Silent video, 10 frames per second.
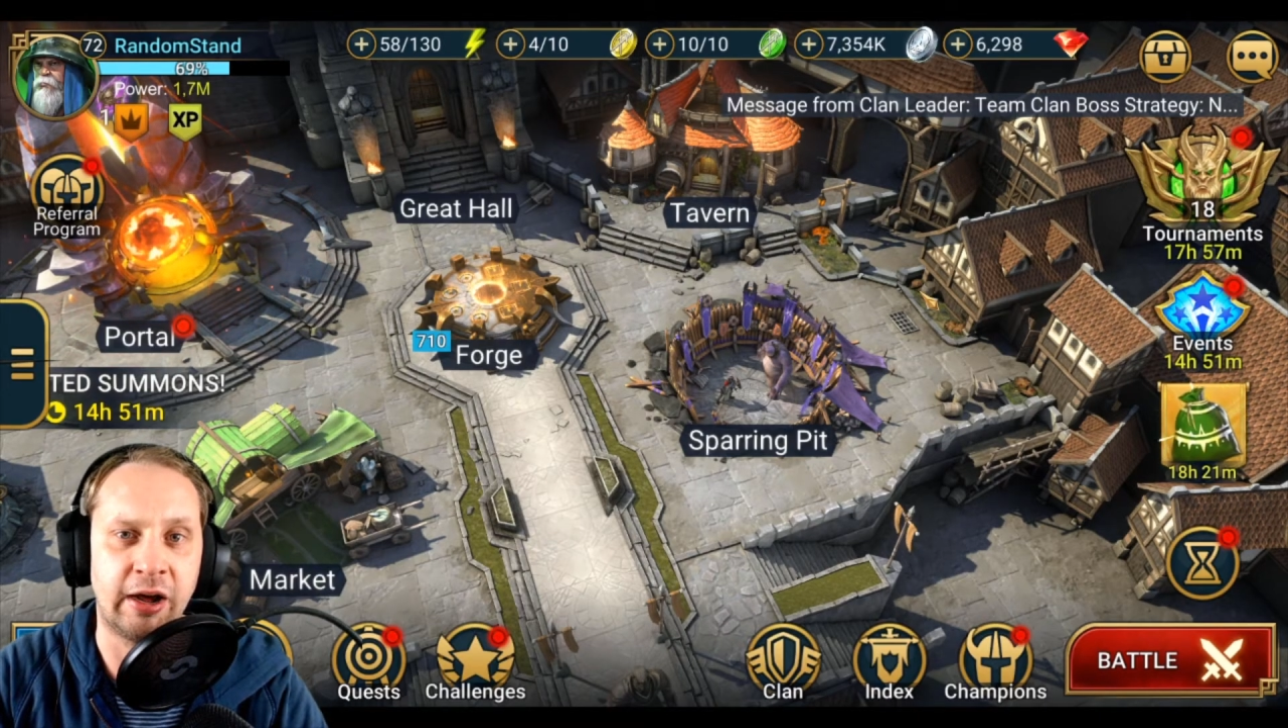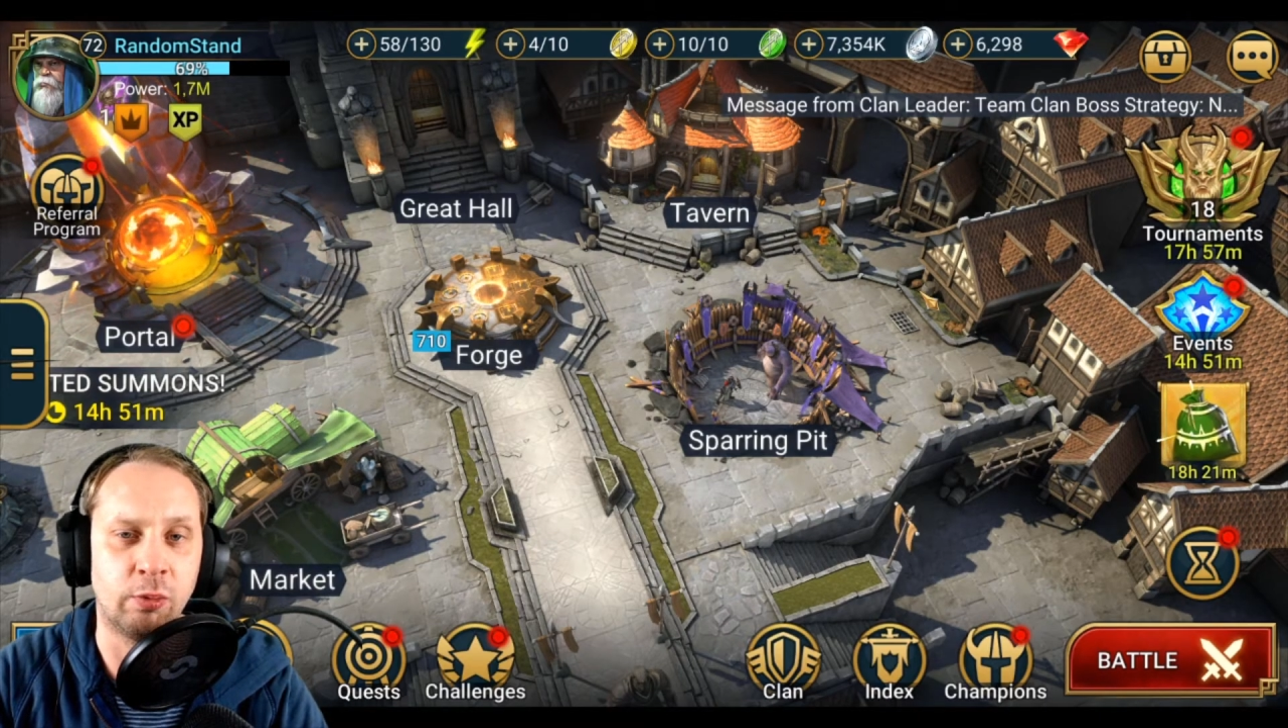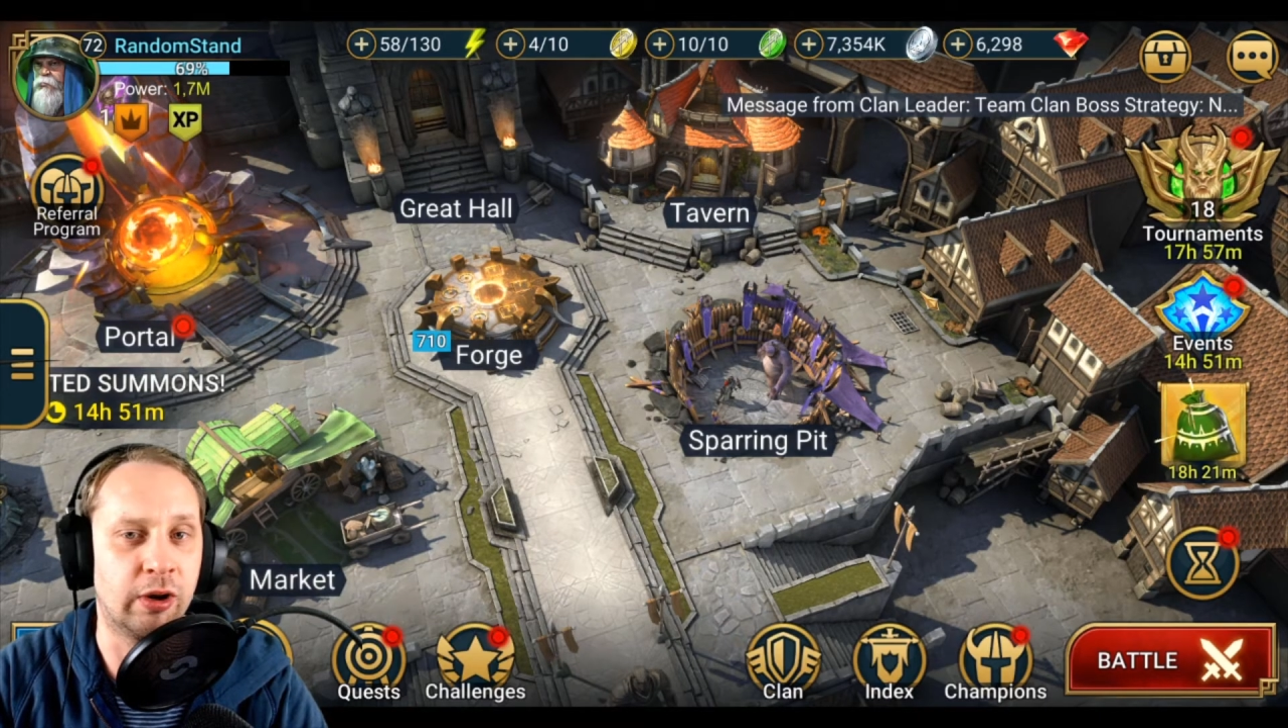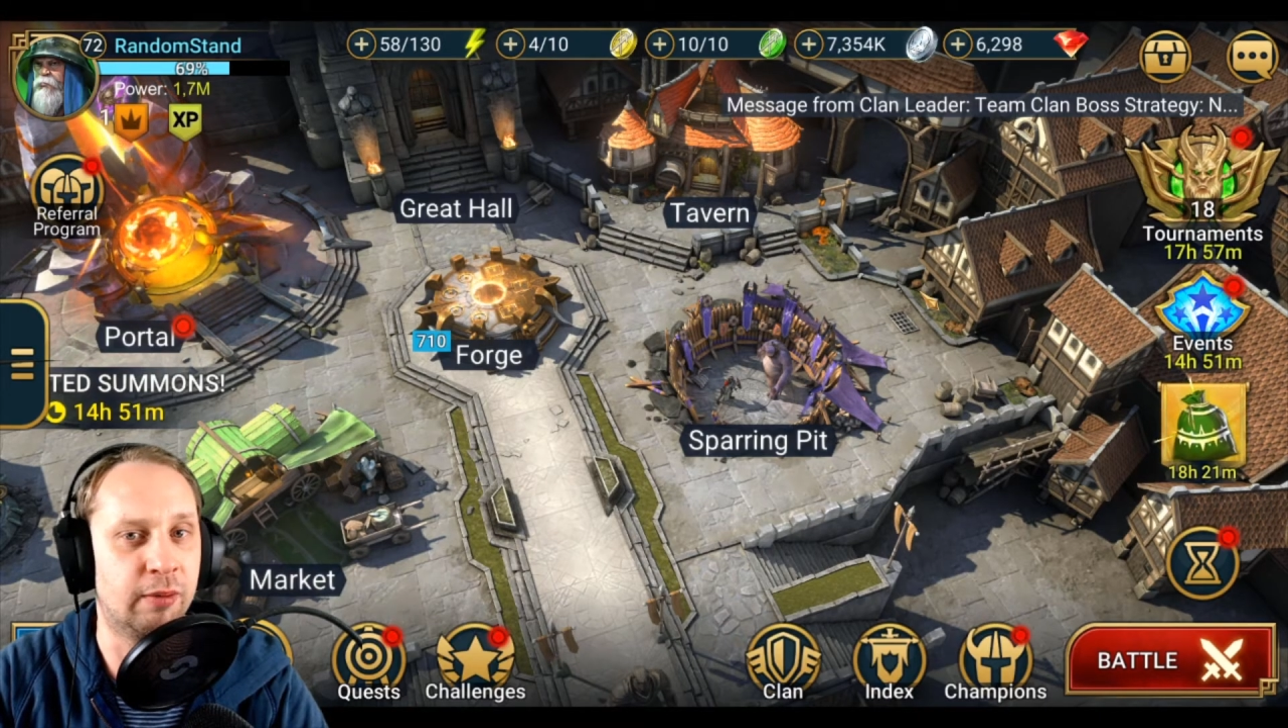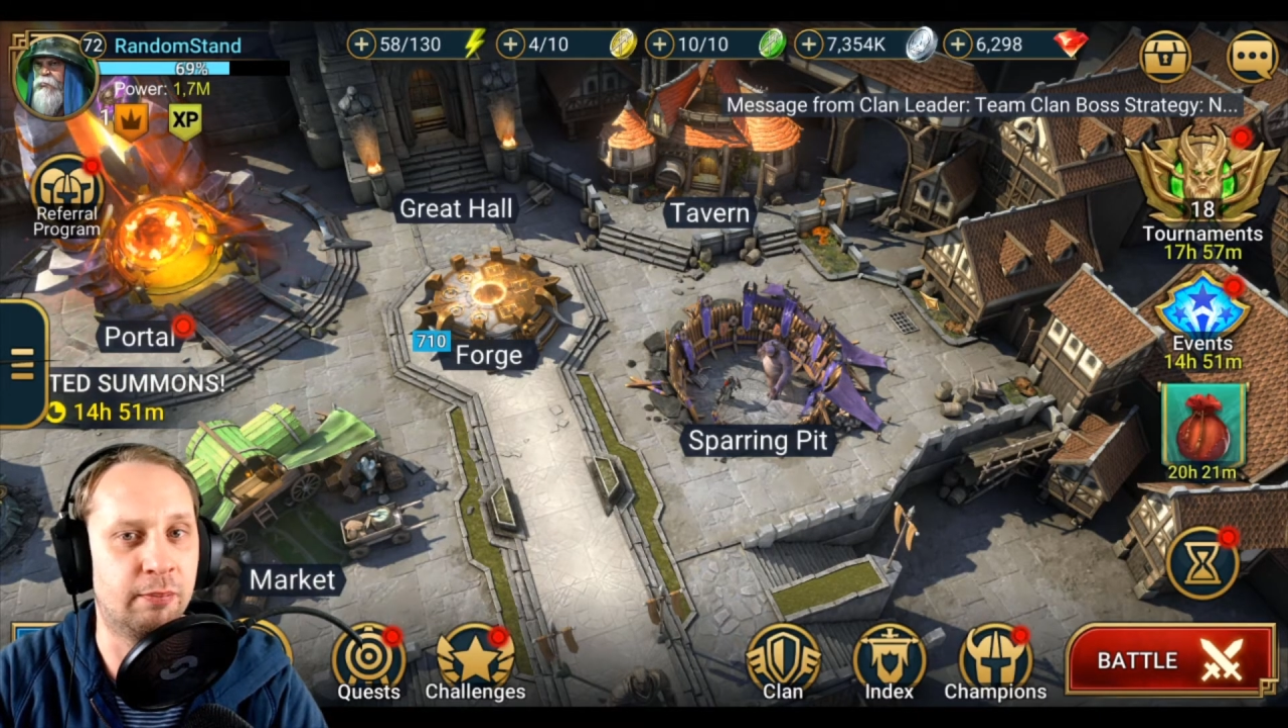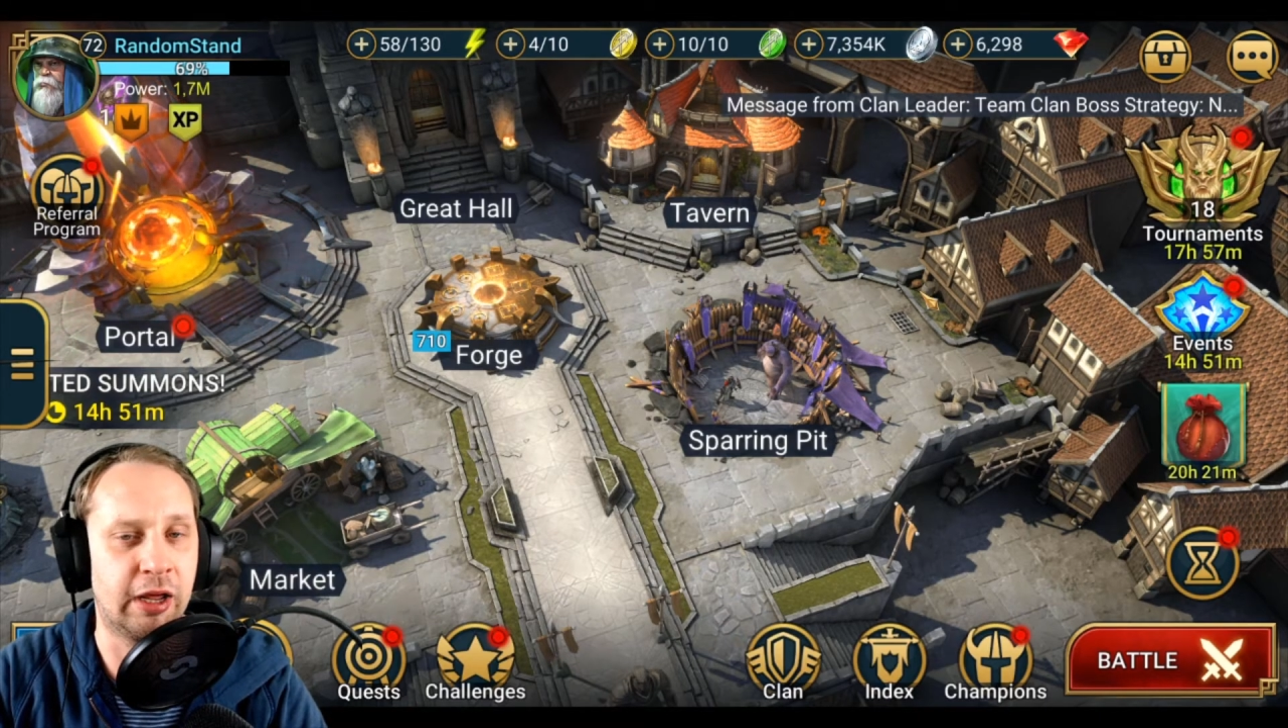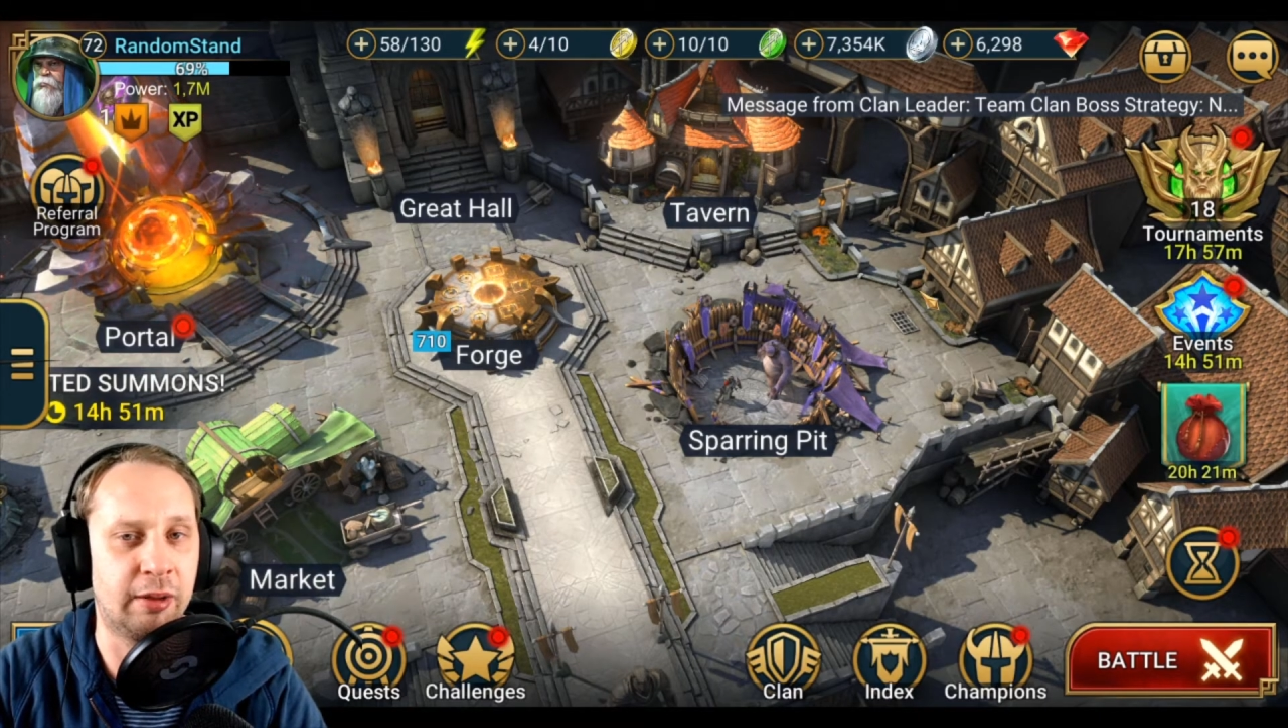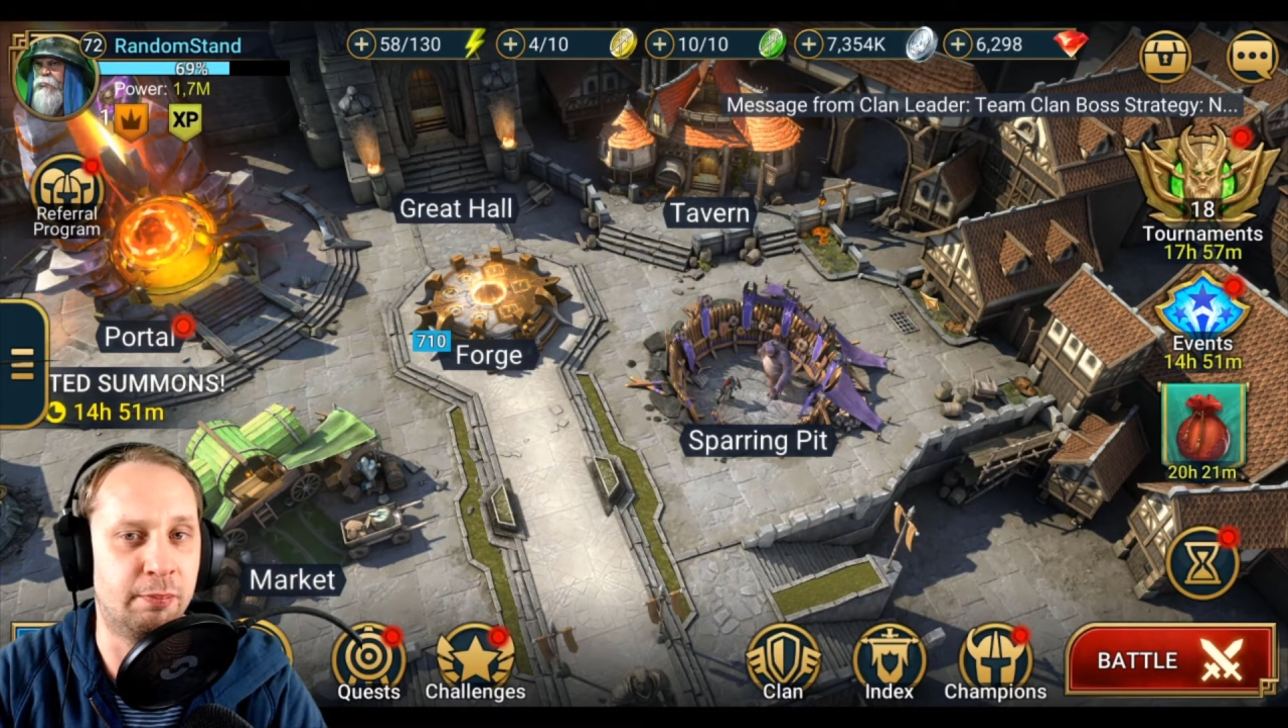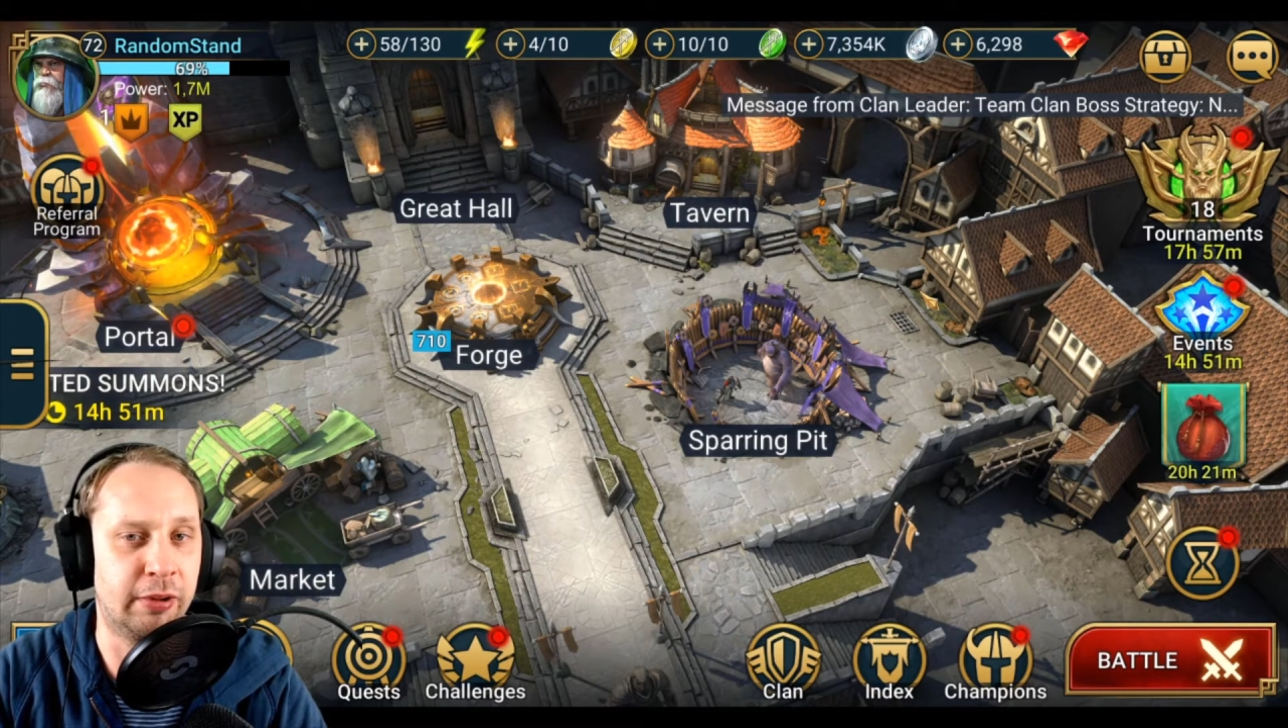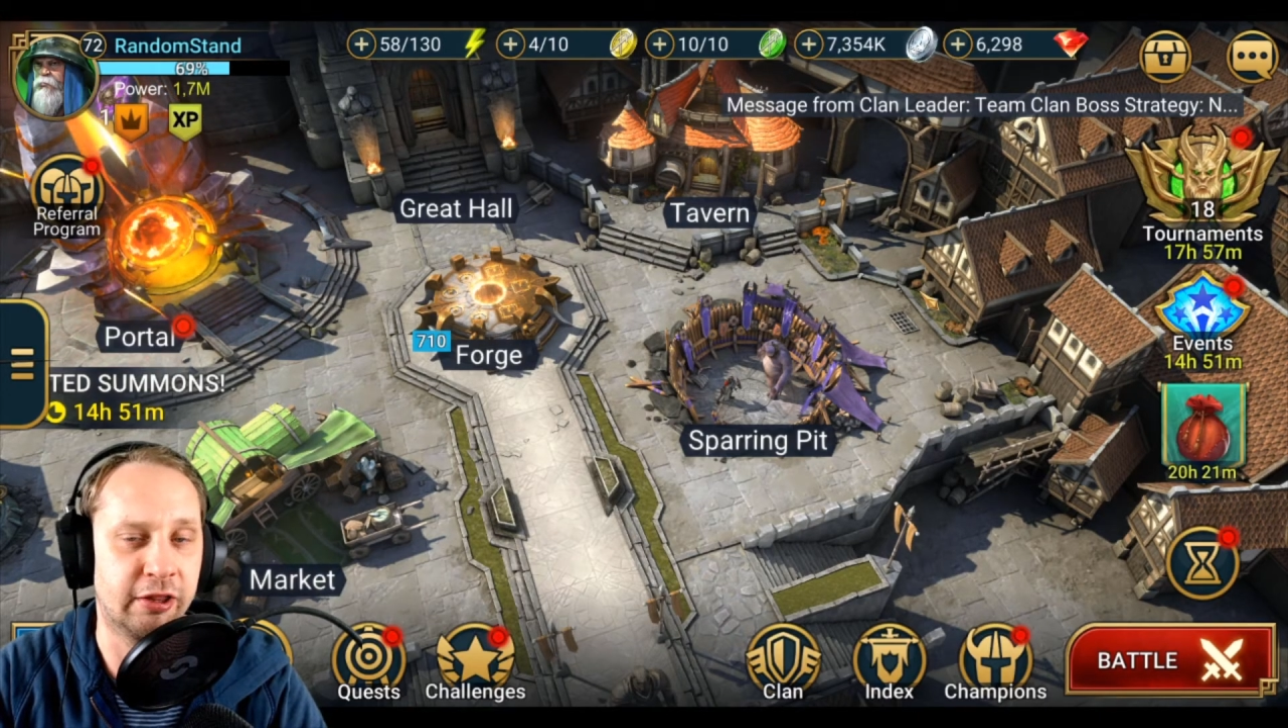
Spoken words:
will maybe